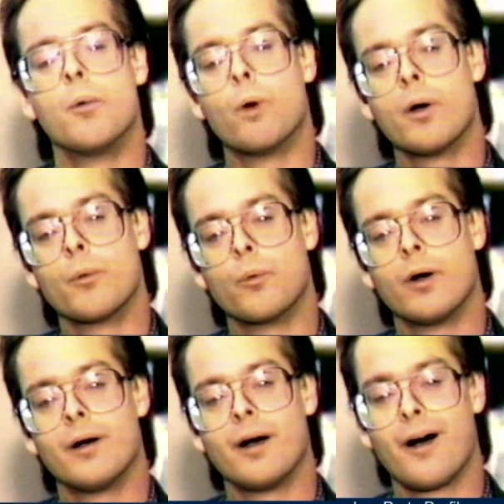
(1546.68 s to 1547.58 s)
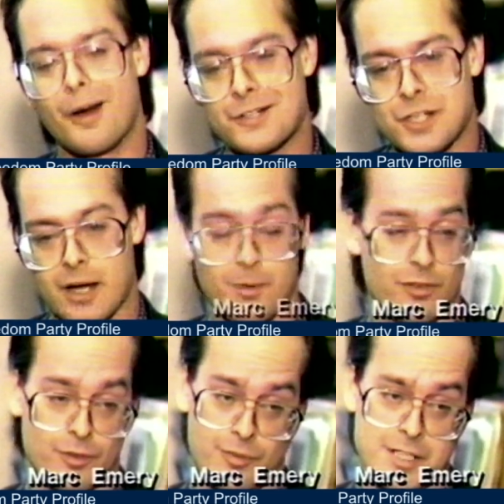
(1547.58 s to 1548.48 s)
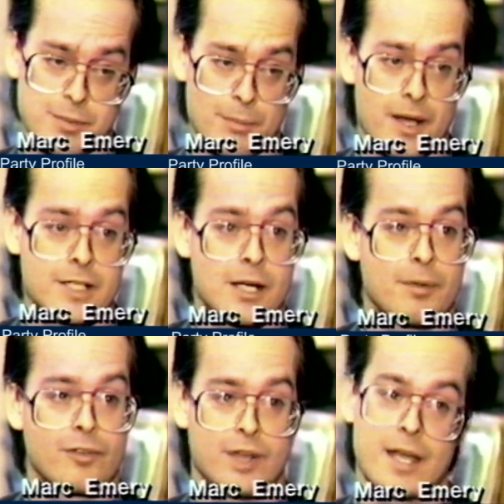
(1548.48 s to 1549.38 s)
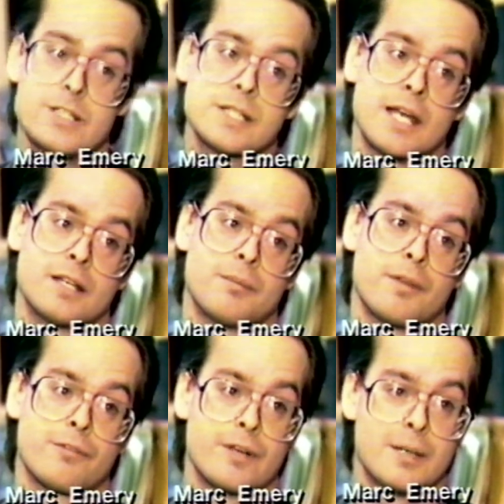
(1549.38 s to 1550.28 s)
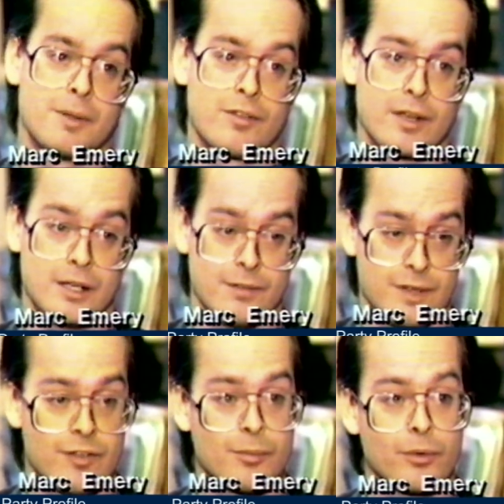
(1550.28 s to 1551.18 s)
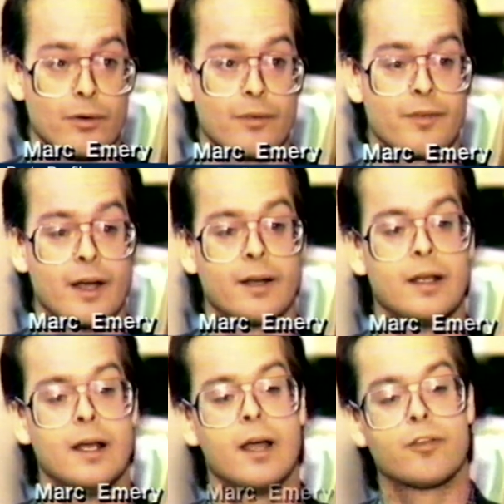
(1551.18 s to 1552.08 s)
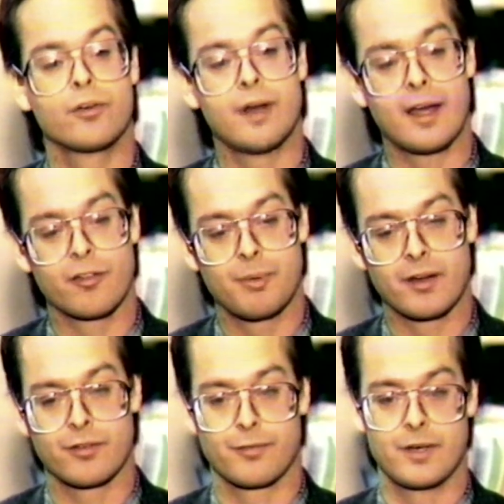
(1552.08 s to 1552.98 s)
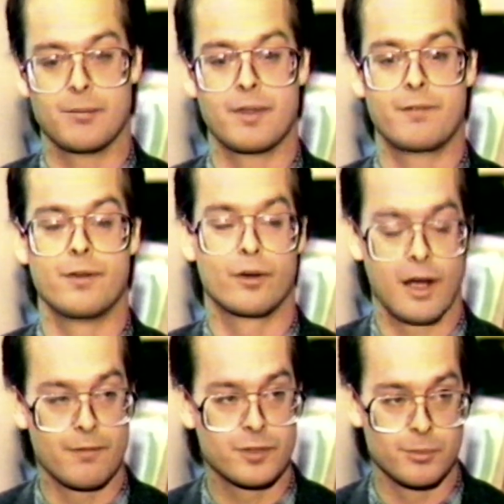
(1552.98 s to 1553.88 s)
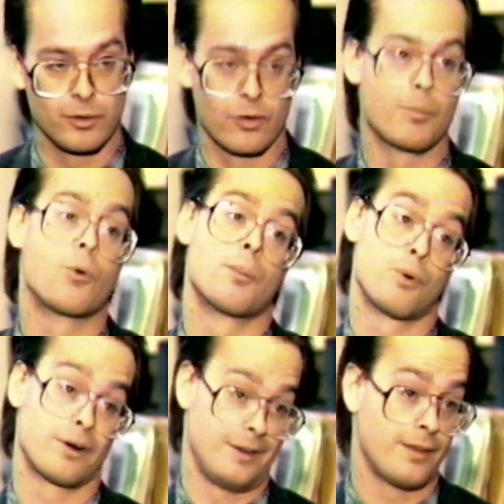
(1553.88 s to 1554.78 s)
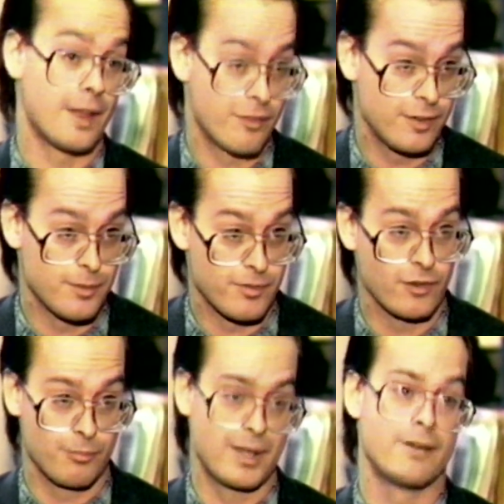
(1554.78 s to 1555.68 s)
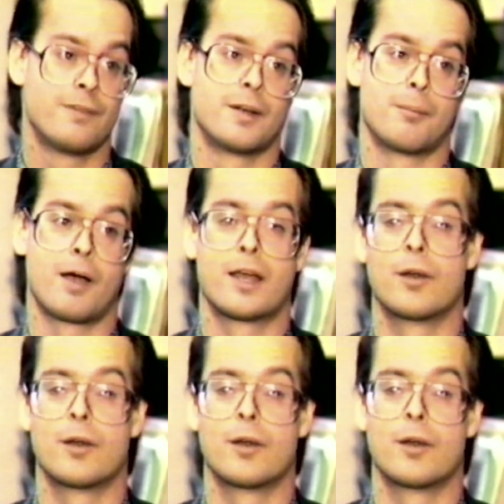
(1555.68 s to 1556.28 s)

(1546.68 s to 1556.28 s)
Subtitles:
Well, our job is, and especially what my job is, to educate them that freedom is indivisible, that certain aspects of freedom they feel comfortable are, more importantly, that they see themselves benefiting by.